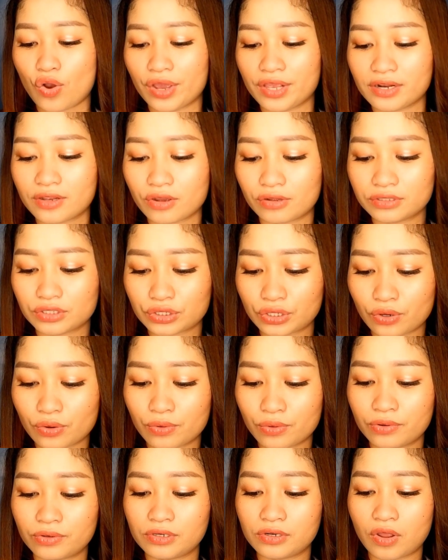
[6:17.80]
Oil
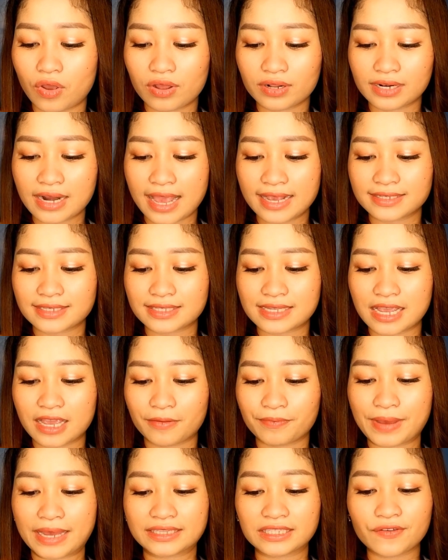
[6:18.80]
control,
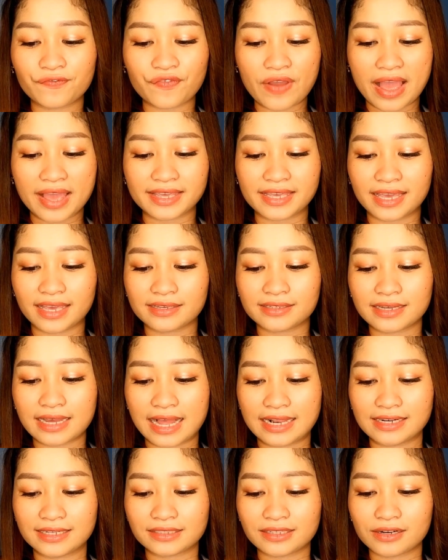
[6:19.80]
long-lasting, mattifying,
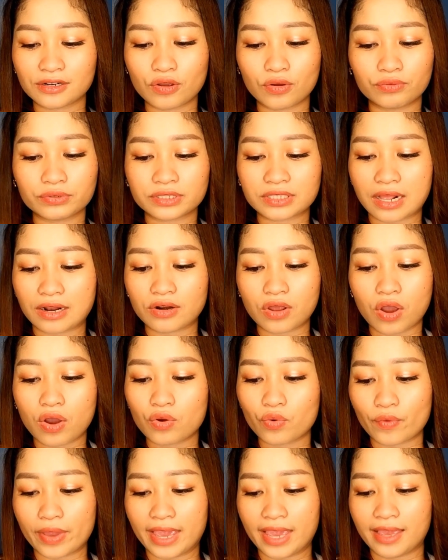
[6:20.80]
a little goes a
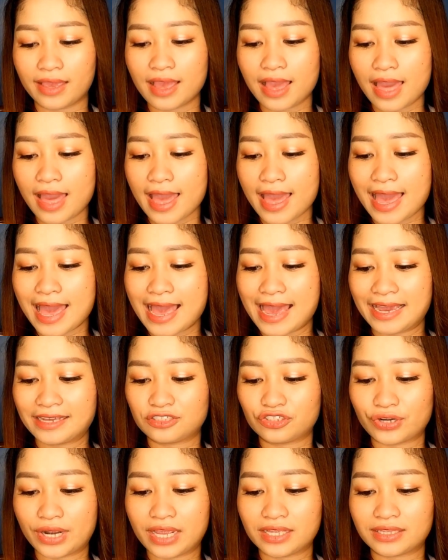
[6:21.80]
long way,
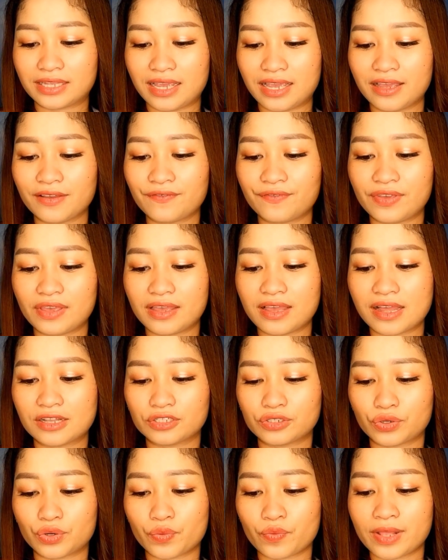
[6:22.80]
hydrating,
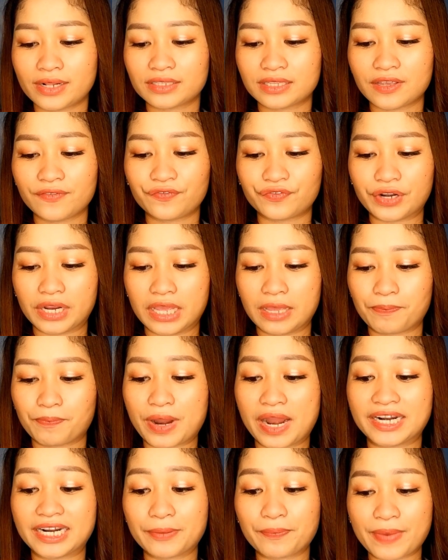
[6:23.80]
vegan, cruelty-free,
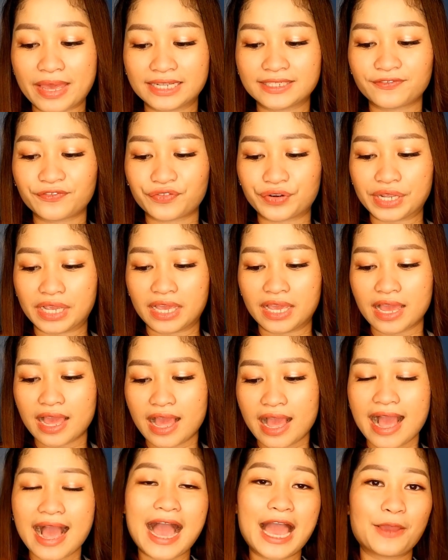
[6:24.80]
paraben-free,
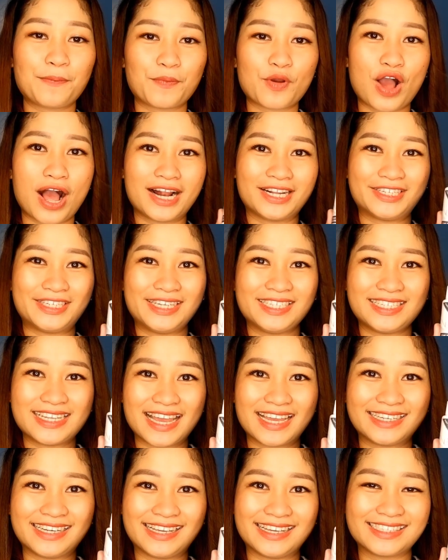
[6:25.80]

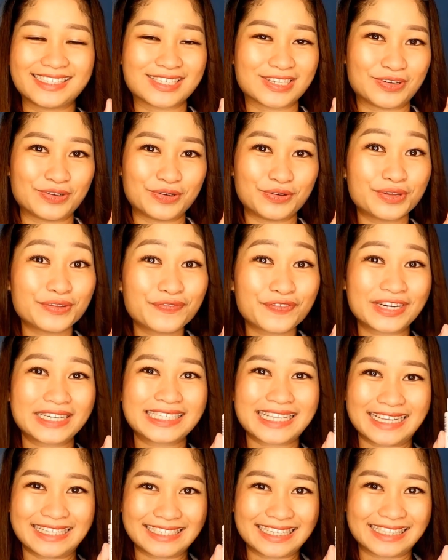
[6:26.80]
hypoallergenic. So, good for
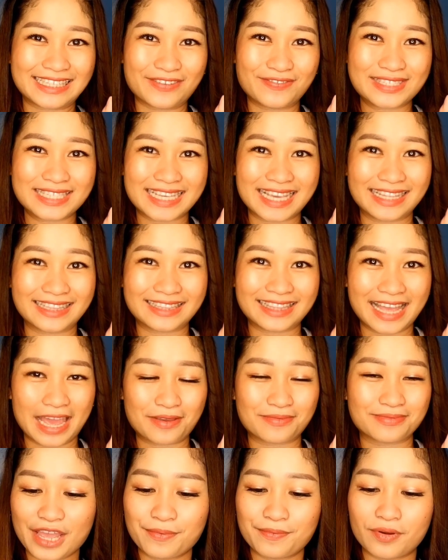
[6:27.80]
sensitive skin.
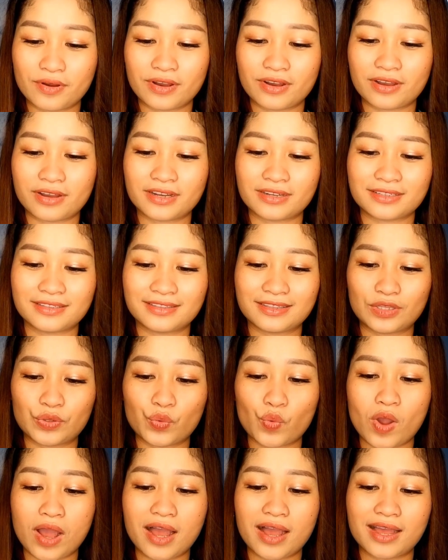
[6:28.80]
I bought
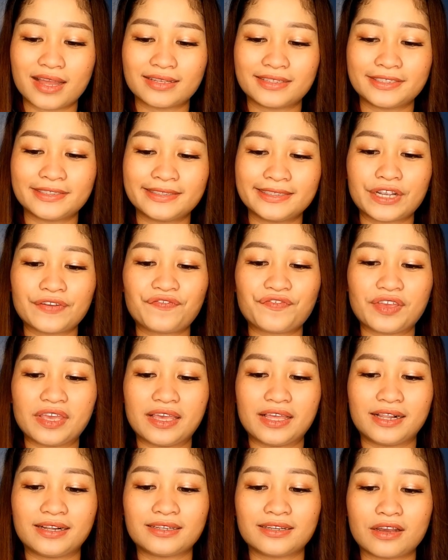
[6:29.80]
1
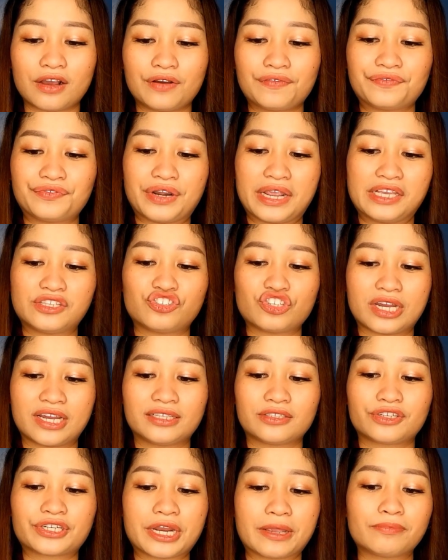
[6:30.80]
refill of
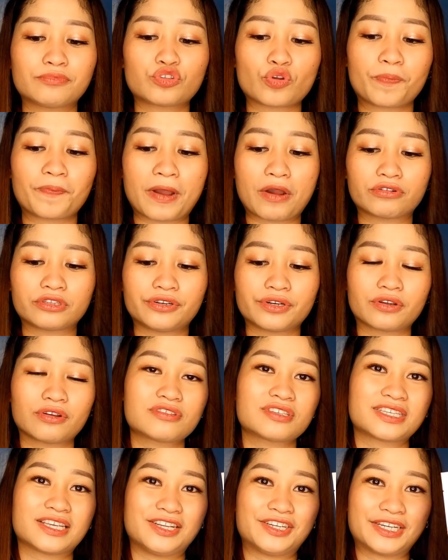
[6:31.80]
Radiant Cream to Powder
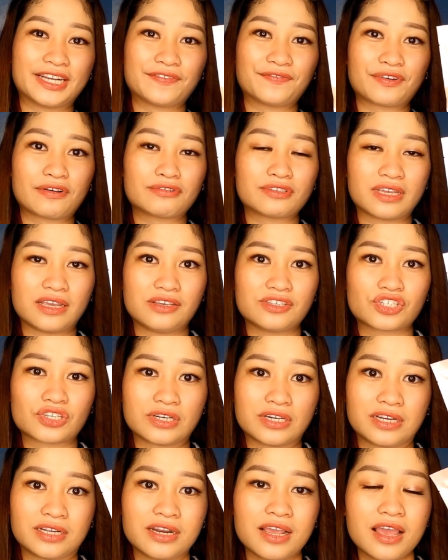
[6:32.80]
Concealer and
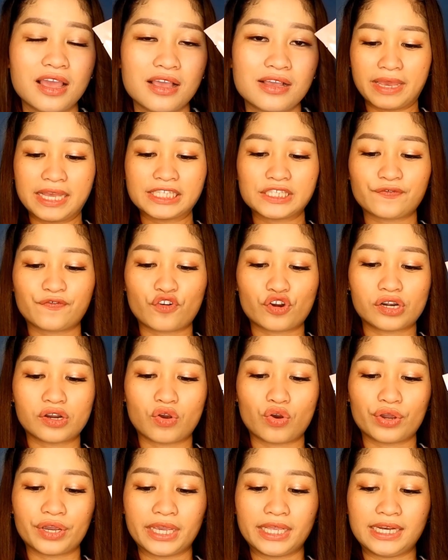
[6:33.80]
Foundation. Best
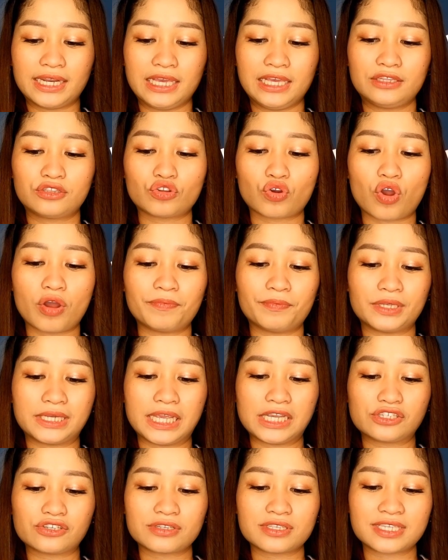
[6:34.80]
for oily to
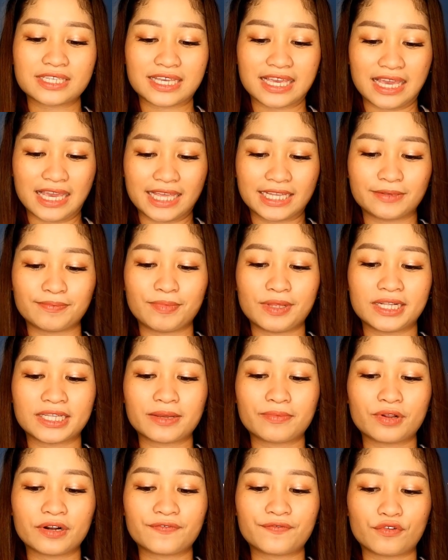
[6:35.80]
combination skin,
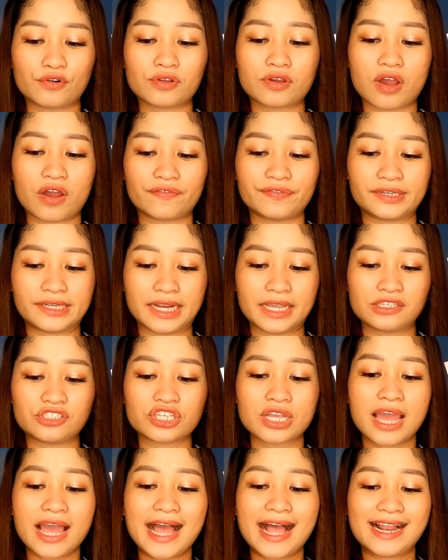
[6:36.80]
buildable full
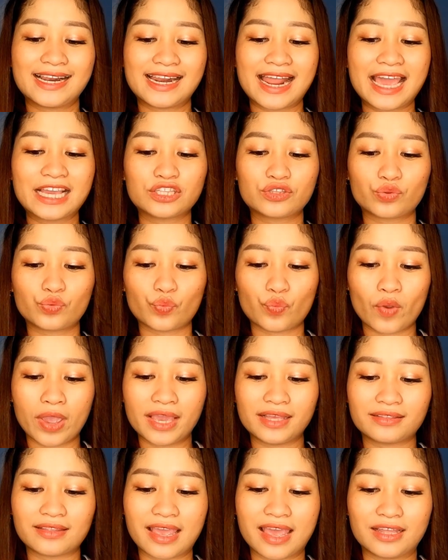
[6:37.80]
coverage,
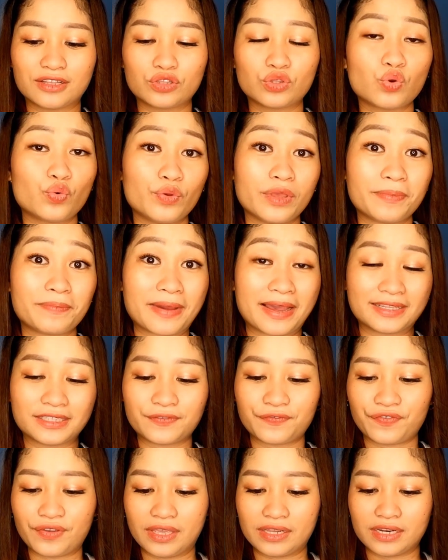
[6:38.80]
lightweight, and dewy matte
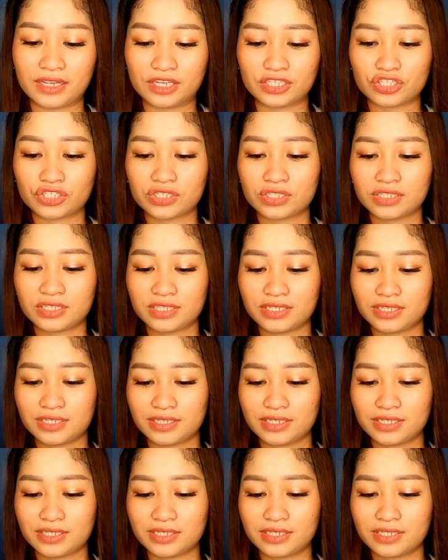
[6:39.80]
finish.